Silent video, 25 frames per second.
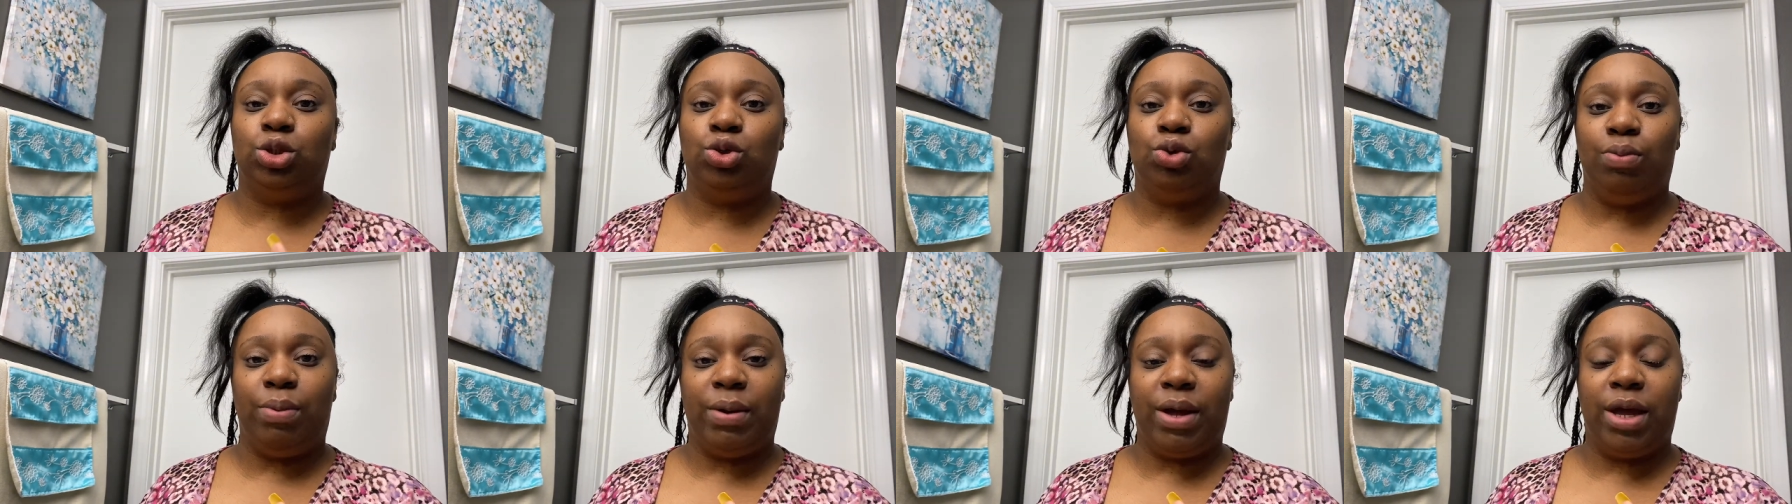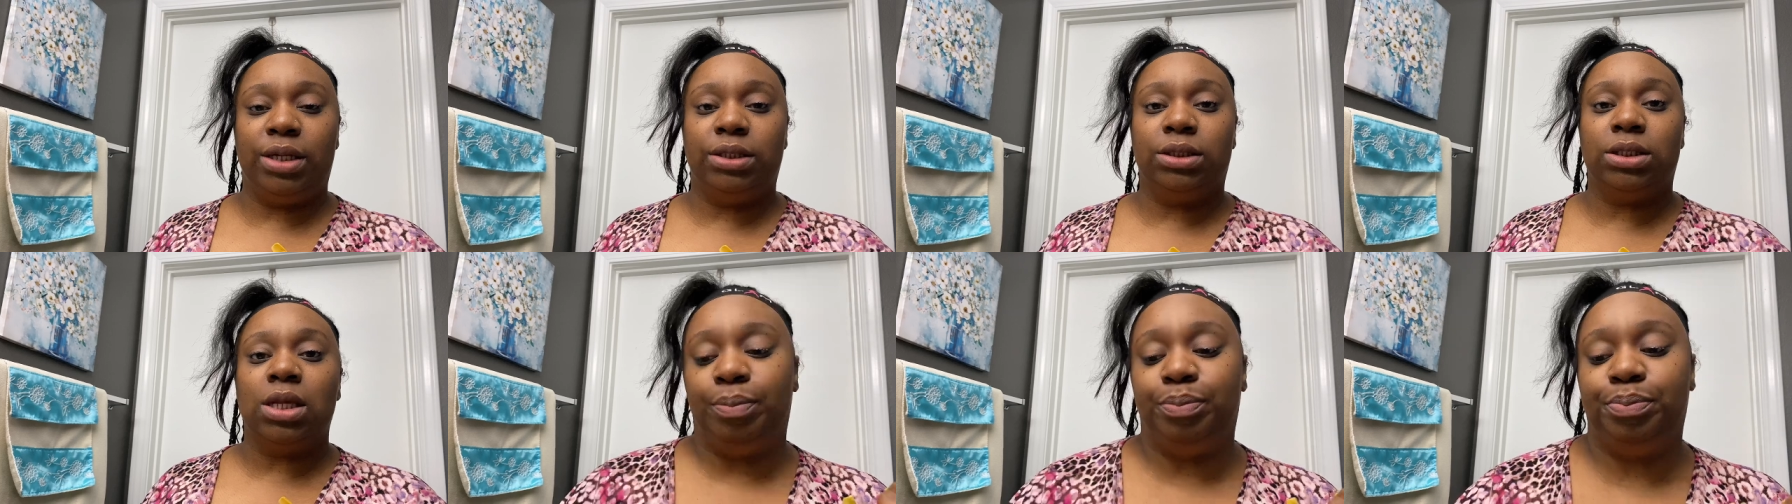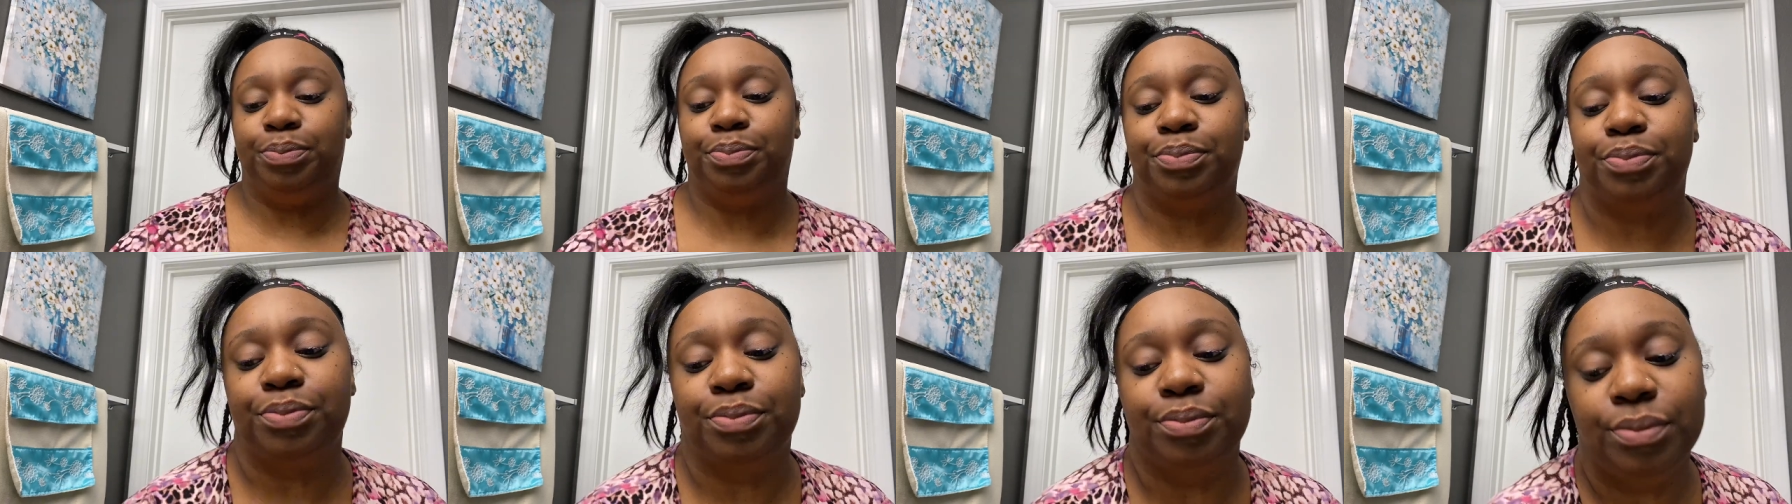
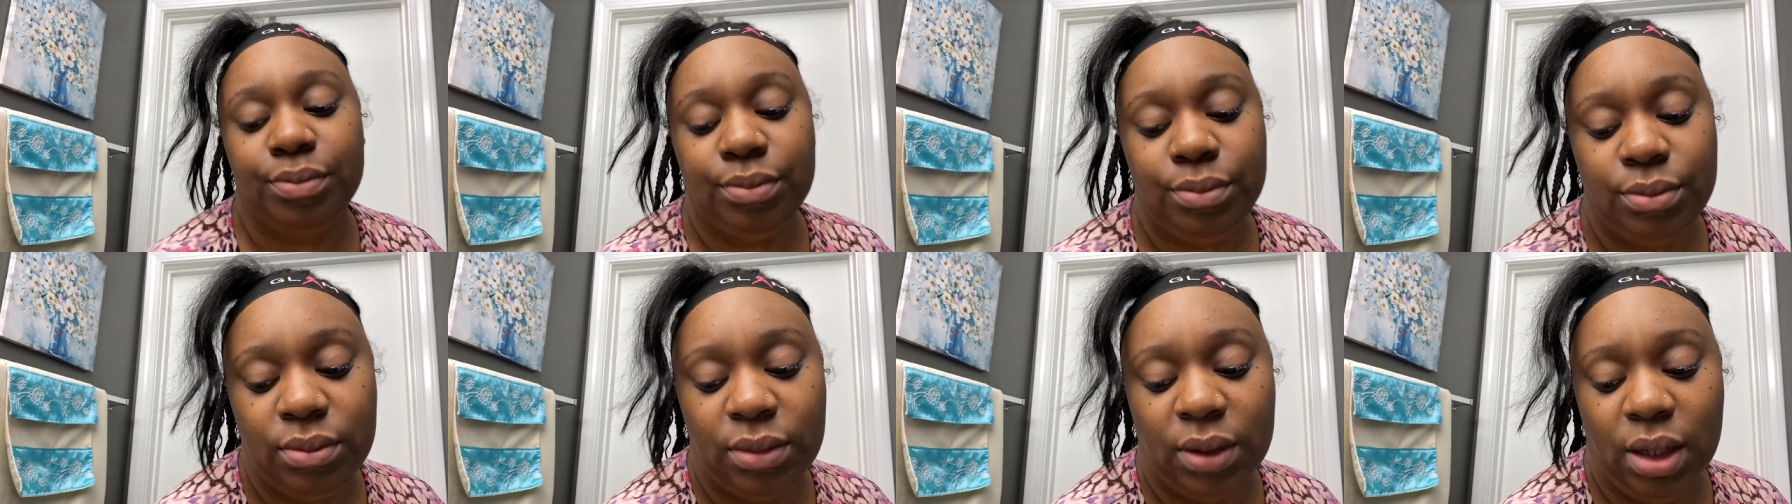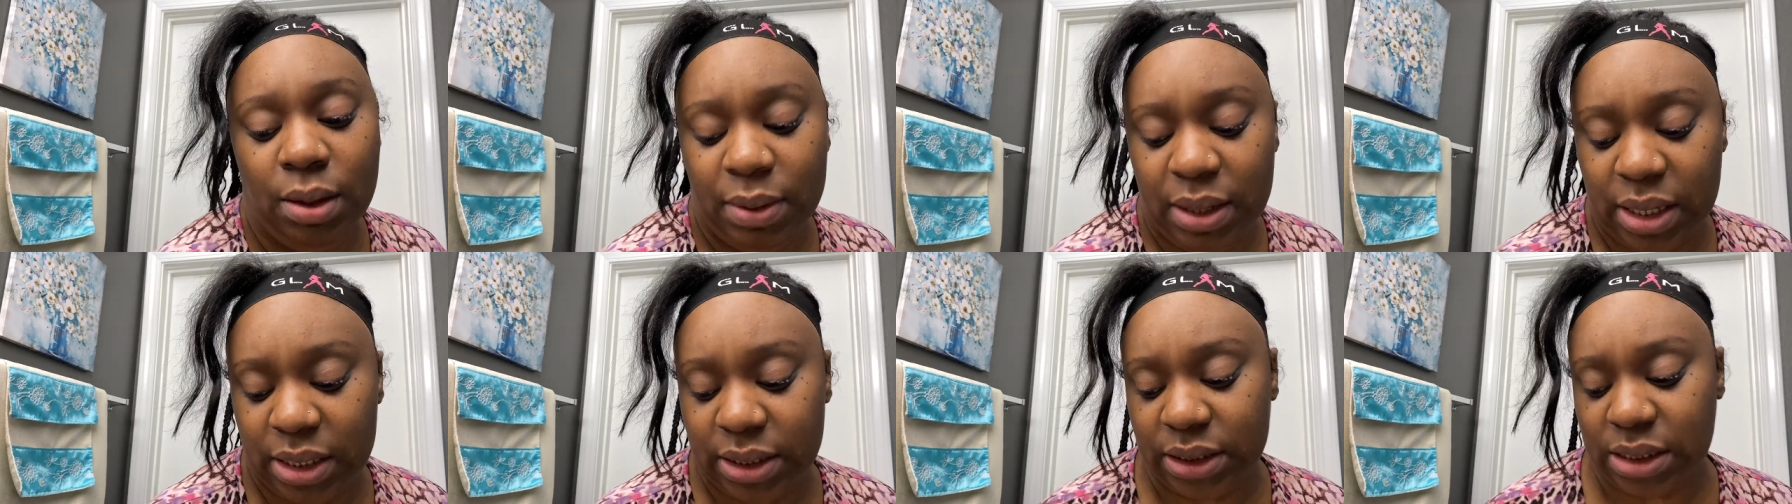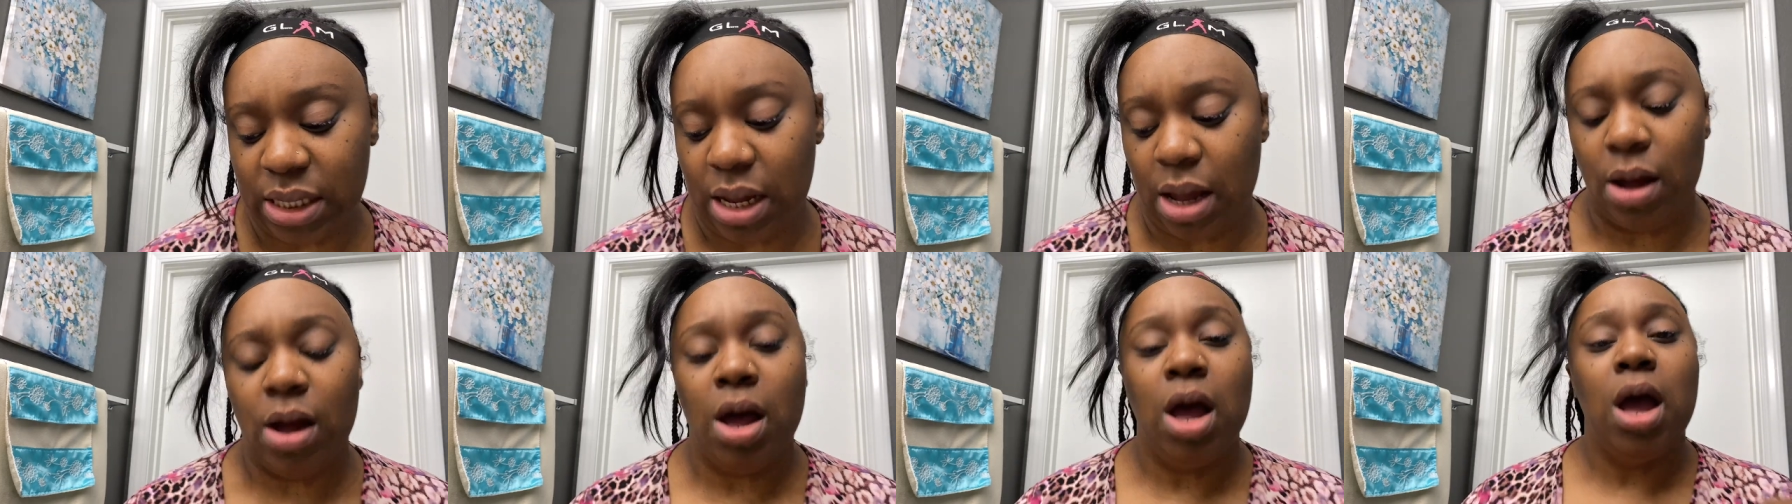toothpaste. I'm cutting this off.